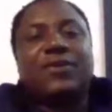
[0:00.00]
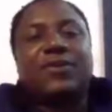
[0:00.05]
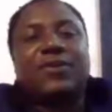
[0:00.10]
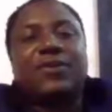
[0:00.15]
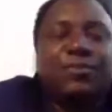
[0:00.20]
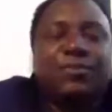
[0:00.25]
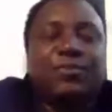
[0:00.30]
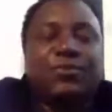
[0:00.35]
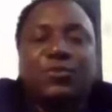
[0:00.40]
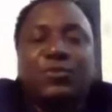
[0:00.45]
a
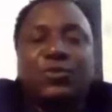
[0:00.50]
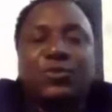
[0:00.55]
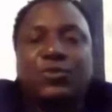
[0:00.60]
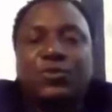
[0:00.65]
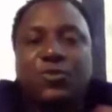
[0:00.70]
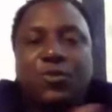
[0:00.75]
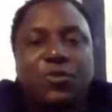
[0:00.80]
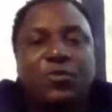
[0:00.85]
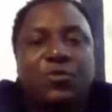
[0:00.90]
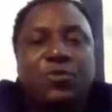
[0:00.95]
film
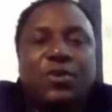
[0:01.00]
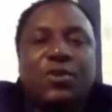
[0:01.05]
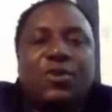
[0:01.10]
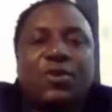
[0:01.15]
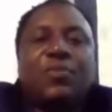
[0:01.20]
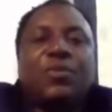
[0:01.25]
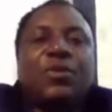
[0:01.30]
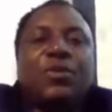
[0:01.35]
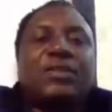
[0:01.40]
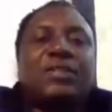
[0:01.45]
studio. No,
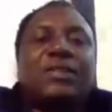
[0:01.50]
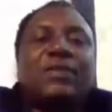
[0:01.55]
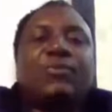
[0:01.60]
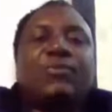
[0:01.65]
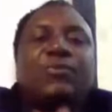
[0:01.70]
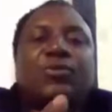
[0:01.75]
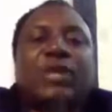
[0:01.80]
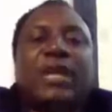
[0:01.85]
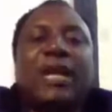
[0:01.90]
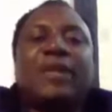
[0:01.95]
mm.
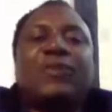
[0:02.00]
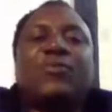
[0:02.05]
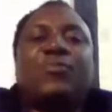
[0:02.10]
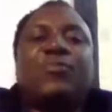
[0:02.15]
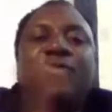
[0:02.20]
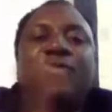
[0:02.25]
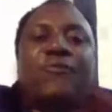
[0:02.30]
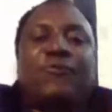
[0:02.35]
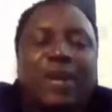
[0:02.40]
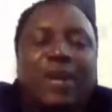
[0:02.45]
but
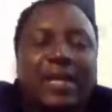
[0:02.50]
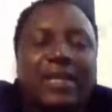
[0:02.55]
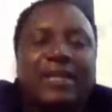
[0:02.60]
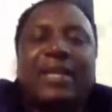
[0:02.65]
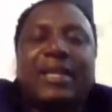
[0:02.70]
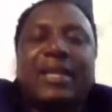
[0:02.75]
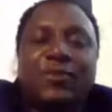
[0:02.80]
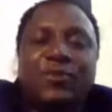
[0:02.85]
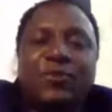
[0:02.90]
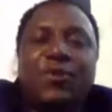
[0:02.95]
can you
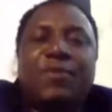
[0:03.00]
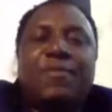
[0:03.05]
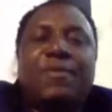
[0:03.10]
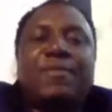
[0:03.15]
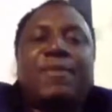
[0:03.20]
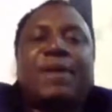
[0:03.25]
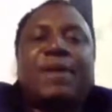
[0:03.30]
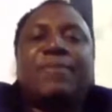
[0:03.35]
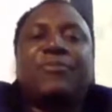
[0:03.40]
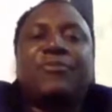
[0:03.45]
provide? Can you
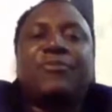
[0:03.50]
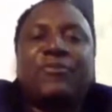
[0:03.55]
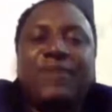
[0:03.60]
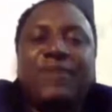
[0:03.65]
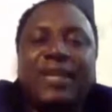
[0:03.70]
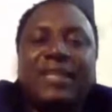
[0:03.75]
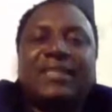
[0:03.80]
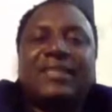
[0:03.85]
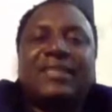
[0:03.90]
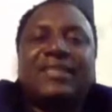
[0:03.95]
come in by
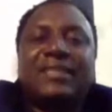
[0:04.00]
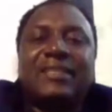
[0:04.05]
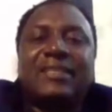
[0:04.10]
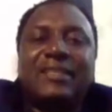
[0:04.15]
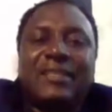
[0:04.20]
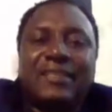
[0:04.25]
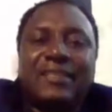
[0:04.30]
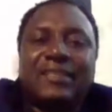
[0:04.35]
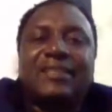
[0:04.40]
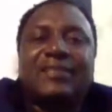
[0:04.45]
providing
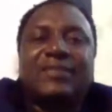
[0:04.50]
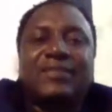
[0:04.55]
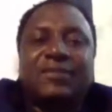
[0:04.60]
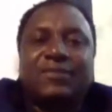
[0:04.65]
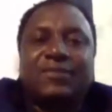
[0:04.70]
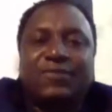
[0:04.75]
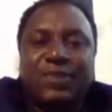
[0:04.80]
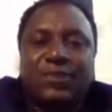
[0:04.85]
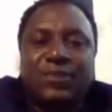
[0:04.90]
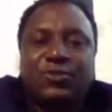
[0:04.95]
the
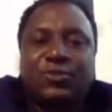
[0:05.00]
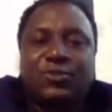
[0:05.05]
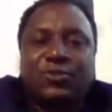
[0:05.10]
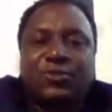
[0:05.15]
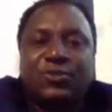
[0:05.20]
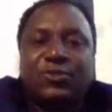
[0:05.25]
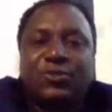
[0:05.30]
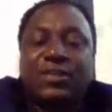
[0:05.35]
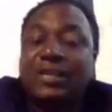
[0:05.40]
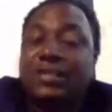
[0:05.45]
necessary
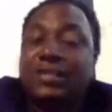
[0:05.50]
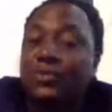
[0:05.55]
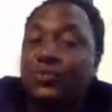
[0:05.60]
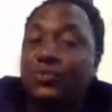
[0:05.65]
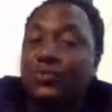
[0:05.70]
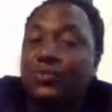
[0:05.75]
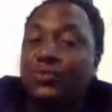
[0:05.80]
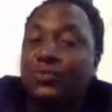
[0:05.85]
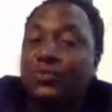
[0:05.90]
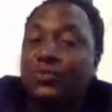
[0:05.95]
infrastructure
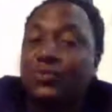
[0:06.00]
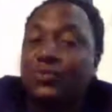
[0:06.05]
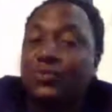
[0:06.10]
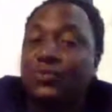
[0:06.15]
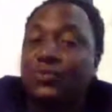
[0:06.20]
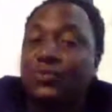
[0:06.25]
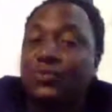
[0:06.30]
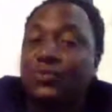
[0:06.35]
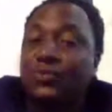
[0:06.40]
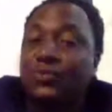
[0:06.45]
that is
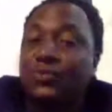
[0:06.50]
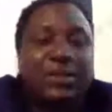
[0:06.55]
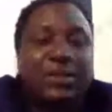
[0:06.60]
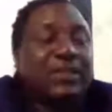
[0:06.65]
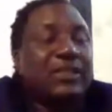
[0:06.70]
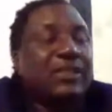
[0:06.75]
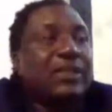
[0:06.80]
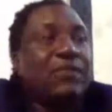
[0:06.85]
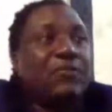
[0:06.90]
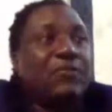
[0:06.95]
mm.
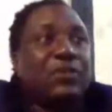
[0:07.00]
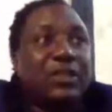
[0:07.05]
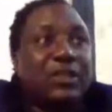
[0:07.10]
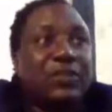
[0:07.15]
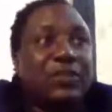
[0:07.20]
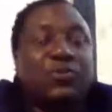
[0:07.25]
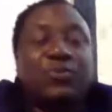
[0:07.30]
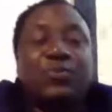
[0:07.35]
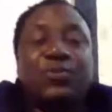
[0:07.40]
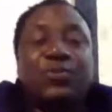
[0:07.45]
in place? If
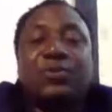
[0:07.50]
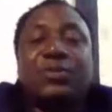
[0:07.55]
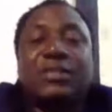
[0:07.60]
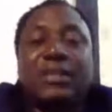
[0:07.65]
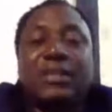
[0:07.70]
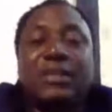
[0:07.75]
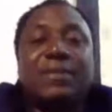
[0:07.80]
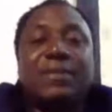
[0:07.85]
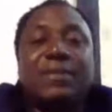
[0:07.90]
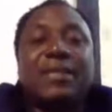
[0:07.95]
we need to build
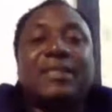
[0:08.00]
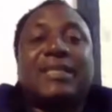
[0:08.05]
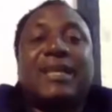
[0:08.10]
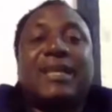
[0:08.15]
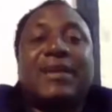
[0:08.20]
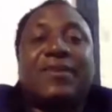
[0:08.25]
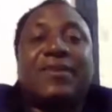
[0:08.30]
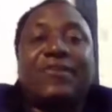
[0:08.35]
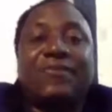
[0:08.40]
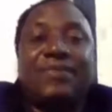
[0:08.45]

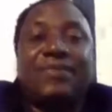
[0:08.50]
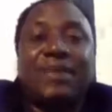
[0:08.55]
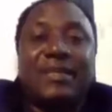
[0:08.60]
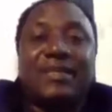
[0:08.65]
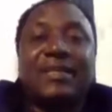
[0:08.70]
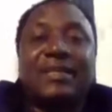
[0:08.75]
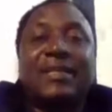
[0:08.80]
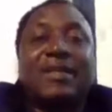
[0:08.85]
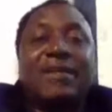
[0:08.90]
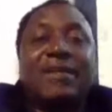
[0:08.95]
cinemas, can
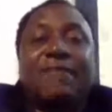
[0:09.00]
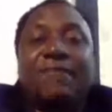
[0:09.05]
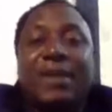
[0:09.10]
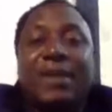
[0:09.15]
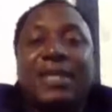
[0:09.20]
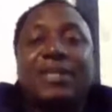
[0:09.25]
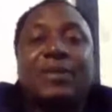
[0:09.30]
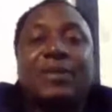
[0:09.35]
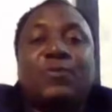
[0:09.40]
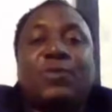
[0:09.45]
government
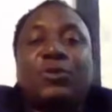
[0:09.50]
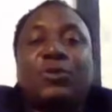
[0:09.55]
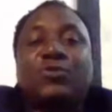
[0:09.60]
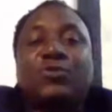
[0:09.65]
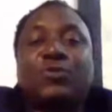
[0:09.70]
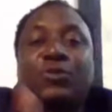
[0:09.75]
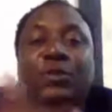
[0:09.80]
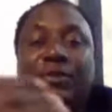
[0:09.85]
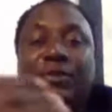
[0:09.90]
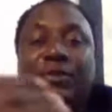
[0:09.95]
find a
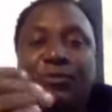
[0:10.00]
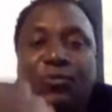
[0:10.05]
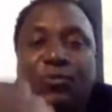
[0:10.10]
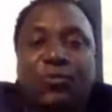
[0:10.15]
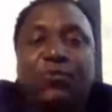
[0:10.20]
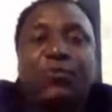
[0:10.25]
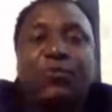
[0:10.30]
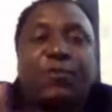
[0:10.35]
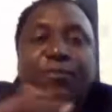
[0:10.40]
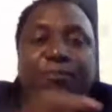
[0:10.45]
way to
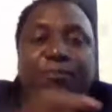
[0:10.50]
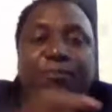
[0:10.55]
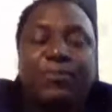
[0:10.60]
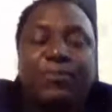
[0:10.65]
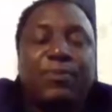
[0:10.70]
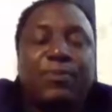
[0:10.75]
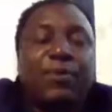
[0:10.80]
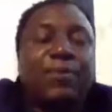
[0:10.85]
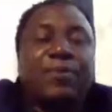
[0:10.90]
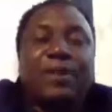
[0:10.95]
look
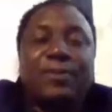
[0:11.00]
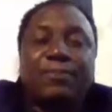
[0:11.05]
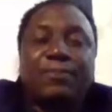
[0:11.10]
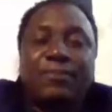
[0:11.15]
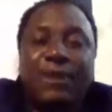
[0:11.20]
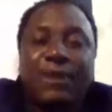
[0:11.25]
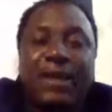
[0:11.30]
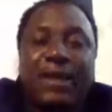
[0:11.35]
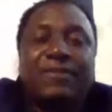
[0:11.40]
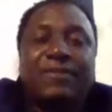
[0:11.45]
for
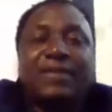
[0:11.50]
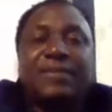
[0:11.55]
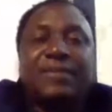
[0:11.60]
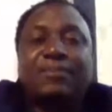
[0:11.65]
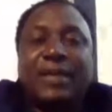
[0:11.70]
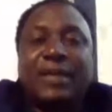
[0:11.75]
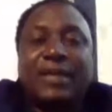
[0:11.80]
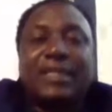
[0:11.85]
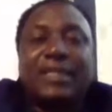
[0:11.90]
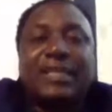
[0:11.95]

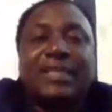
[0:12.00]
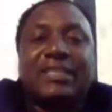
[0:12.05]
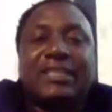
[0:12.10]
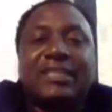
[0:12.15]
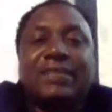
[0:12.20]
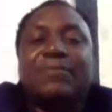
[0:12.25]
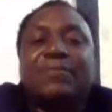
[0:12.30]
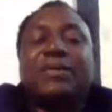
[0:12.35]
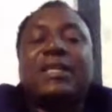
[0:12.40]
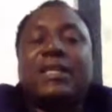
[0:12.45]
public-private
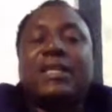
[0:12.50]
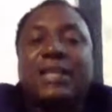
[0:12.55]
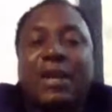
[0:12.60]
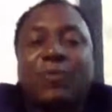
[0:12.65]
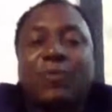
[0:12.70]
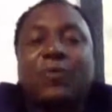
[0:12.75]
partnership